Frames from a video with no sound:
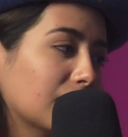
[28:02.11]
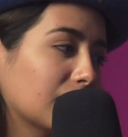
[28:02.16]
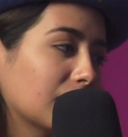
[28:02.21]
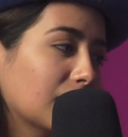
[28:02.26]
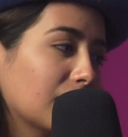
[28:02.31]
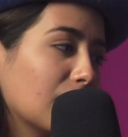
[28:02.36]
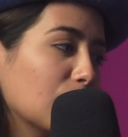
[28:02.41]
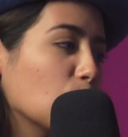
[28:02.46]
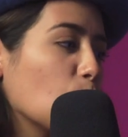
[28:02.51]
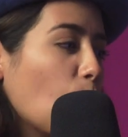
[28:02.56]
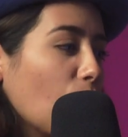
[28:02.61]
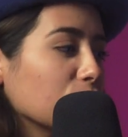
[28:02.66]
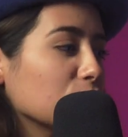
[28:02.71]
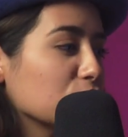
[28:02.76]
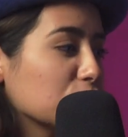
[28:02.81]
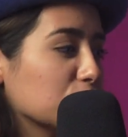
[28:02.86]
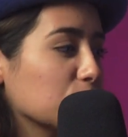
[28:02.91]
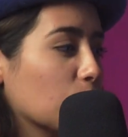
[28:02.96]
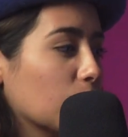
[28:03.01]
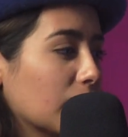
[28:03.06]
I want
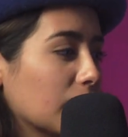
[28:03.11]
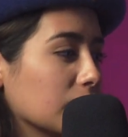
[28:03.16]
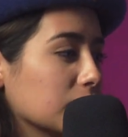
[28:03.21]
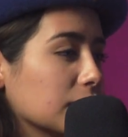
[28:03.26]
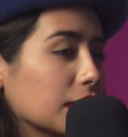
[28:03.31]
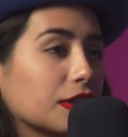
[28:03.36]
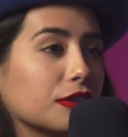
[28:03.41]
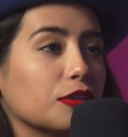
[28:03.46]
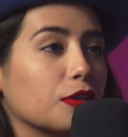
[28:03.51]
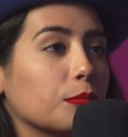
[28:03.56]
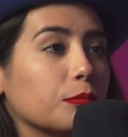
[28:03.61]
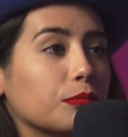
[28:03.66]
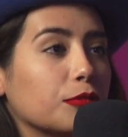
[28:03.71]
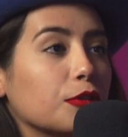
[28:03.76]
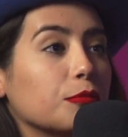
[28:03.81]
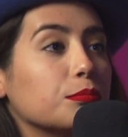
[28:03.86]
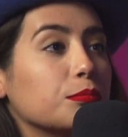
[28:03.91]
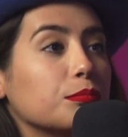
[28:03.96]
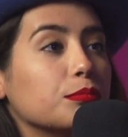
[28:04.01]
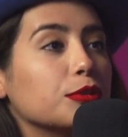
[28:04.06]
to showcase like
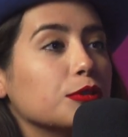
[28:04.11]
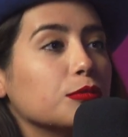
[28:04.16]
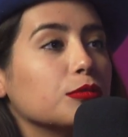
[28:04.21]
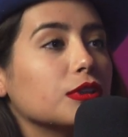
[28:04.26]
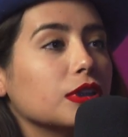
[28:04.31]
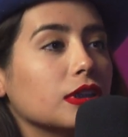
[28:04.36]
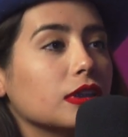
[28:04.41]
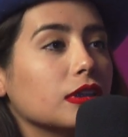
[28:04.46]
the beauty